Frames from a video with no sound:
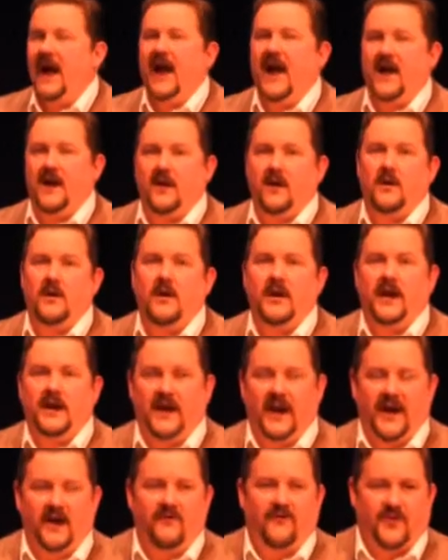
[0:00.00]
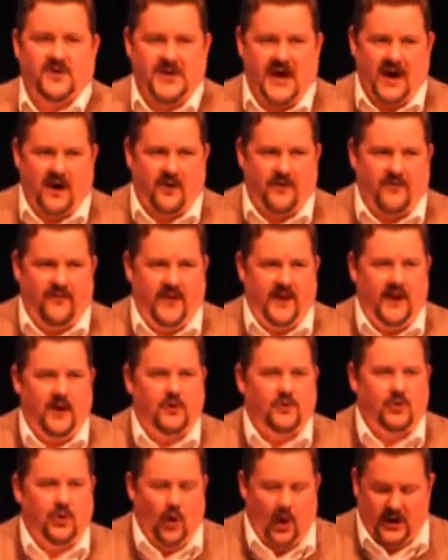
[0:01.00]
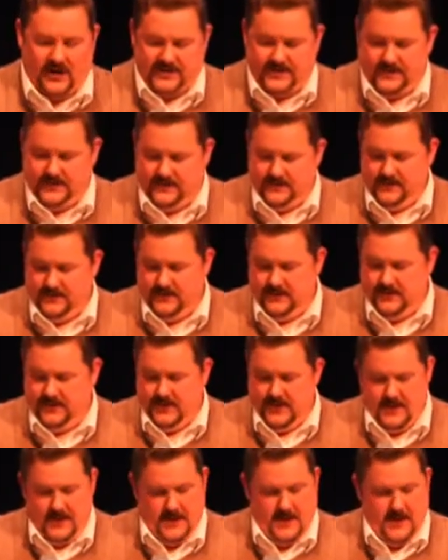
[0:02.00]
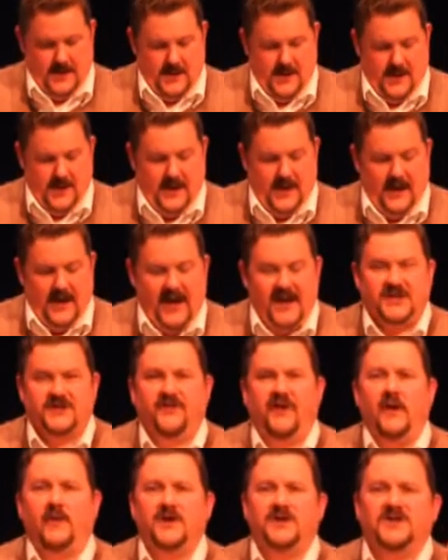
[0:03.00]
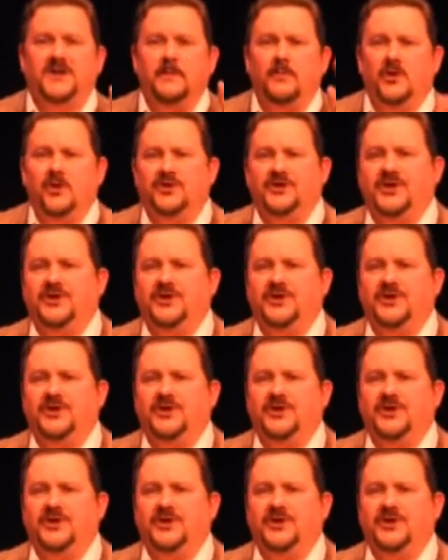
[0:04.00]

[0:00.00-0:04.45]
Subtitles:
and Elaine Photography lost. It's a very similar